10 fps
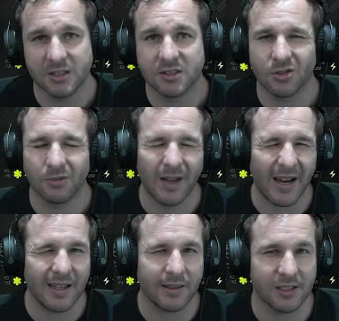So
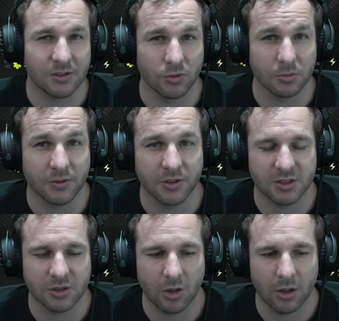80,000 rubles for this
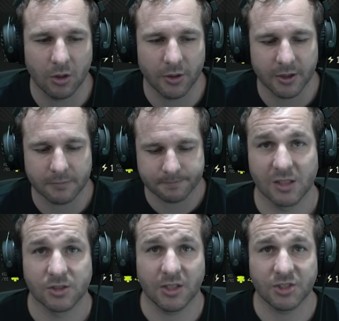entire loadout.
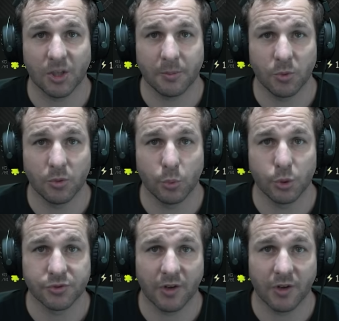So let's jump into a Woods